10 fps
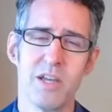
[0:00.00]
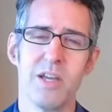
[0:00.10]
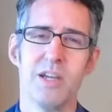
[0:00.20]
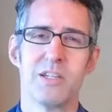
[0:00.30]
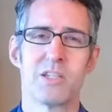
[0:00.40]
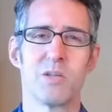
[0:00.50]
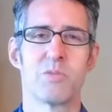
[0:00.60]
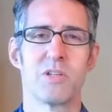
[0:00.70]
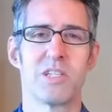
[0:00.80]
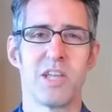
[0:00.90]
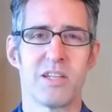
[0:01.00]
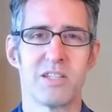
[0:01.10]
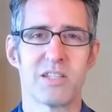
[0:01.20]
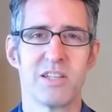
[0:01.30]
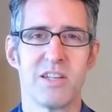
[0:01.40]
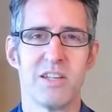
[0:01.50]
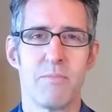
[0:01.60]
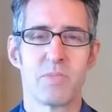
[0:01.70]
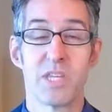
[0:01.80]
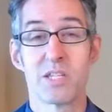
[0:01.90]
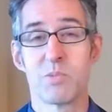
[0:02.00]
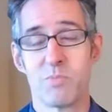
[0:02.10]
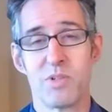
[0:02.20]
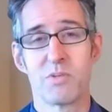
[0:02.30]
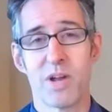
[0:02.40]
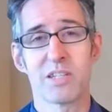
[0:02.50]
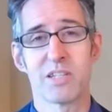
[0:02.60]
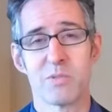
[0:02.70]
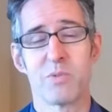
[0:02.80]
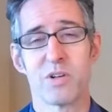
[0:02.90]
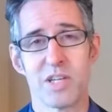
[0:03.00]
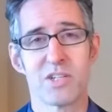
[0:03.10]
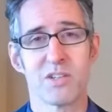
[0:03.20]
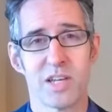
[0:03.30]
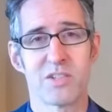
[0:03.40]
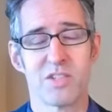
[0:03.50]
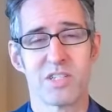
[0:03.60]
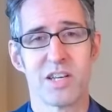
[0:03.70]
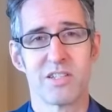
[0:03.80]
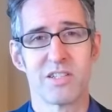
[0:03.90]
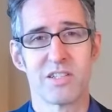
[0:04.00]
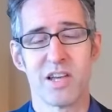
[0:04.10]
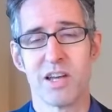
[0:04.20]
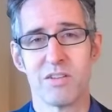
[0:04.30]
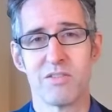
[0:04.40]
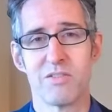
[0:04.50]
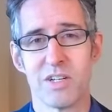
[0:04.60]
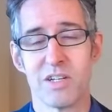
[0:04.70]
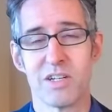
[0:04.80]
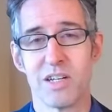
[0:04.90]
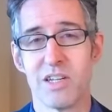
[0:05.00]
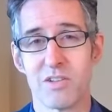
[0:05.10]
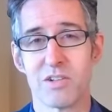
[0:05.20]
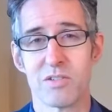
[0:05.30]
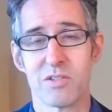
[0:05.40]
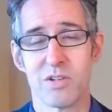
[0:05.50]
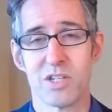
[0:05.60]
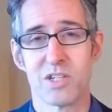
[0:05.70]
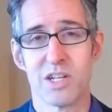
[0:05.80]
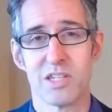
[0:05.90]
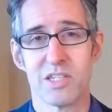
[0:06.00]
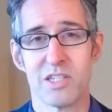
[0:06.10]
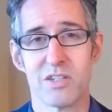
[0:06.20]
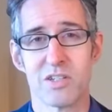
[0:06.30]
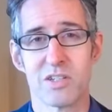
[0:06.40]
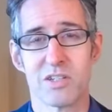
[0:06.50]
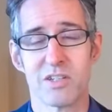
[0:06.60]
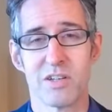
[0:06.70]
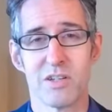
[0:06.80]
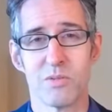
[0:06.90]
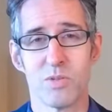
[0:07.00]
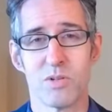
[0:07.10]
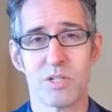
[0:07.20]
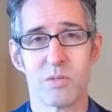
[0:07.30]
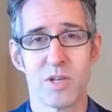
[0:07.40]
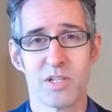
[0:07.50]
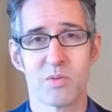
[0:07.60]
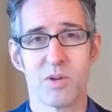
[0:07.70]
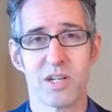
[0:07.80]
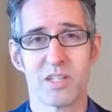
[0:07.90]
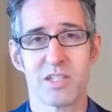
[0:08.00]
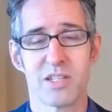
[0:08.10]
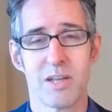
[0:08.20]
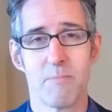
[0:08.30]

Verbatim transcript: to present ex direct experiential exercises out of uh, another tradition I teach called Mudra Space Awareness,